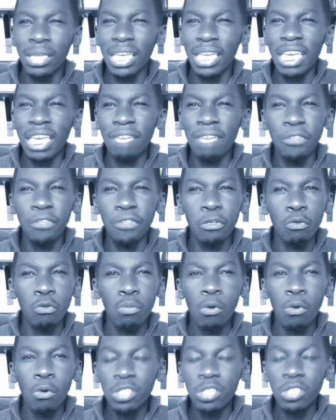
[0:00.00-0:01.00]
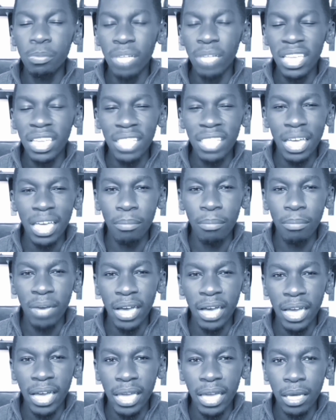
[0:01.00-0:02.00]
If you multiply that
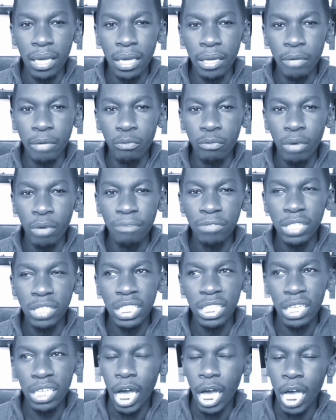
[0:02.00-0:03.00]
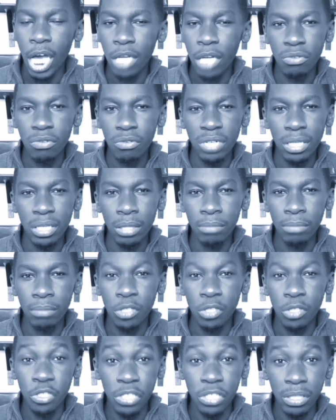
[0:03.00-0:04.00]
by roughly 100
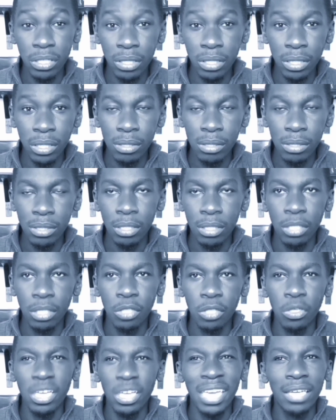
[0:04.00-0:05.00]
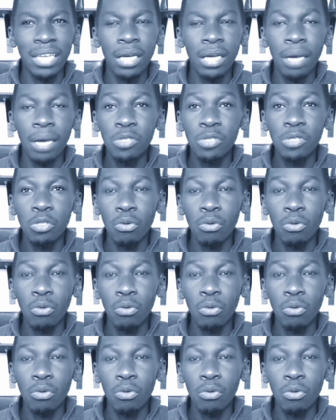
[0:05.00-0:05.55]
shillings, it comes to